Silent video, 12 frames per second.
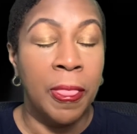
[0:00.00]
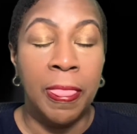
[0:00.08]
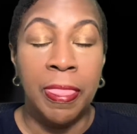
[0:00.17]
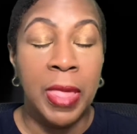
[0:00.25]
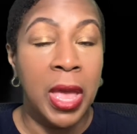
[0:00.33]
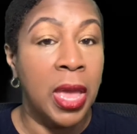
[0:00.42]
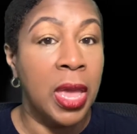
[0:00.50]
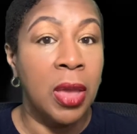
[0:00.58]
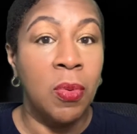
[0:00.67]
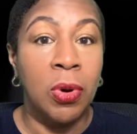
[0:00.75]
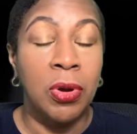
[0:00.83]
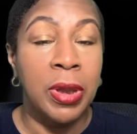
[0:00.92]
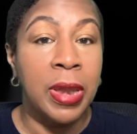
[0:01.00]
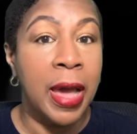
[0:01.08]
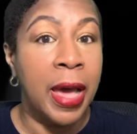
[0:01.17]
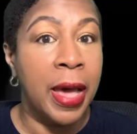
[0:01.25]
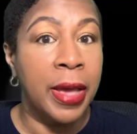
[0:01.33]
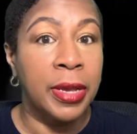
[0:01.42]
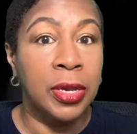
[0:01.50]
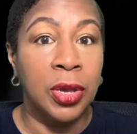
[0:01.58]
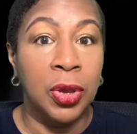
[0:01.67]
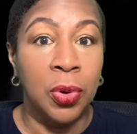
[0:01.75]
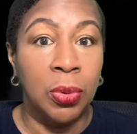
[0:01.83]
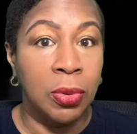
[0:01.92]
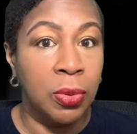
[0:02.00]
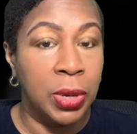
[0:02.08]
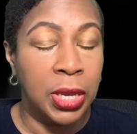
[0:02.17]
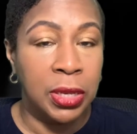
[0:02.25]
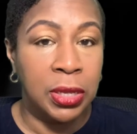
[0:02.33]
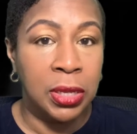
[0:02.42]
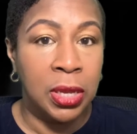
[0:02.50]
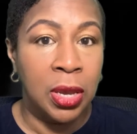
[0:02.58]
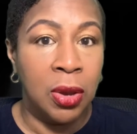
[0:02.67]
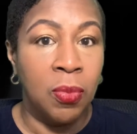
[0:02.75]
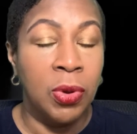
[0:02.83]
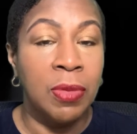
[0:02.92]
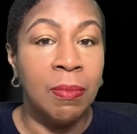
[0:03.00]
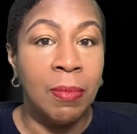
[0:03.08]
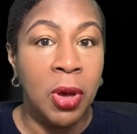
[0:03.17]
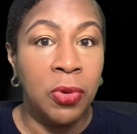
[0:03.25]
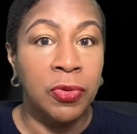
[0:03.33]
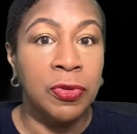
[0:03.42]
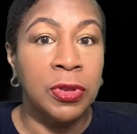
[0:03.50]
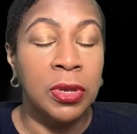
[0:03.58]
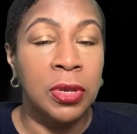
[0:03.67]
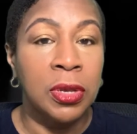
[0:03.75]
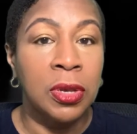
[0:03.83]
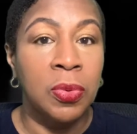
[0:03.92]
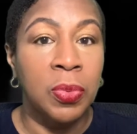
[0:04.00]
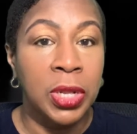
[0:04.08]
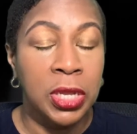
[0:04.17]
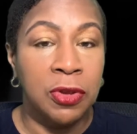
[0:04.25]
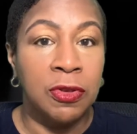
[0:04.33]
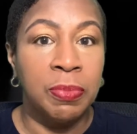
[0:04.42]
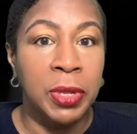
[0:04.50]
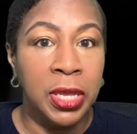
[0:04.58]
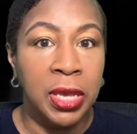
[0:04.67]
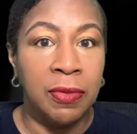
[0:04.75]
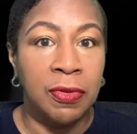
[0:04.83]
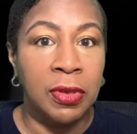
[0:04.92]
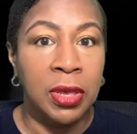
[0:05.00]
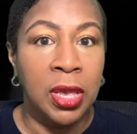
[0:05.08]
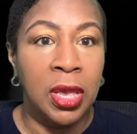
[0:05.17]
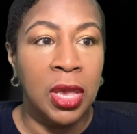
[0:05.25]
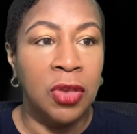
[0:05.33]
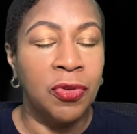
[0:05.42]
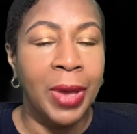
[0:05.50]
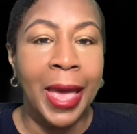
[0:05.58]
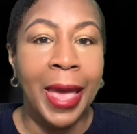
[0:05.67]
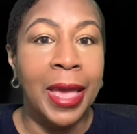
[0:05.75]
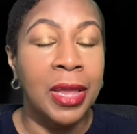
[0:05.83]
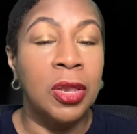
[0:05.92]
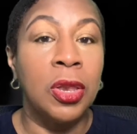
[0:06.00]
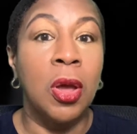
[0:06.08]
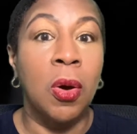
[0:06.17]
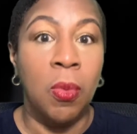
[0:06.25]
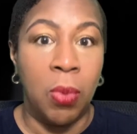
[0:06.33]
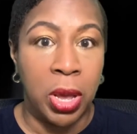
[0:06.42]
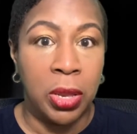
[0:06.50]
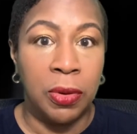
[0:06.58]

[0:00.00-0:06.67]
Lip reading: they were not congruent with most religious beliefs. So I had no one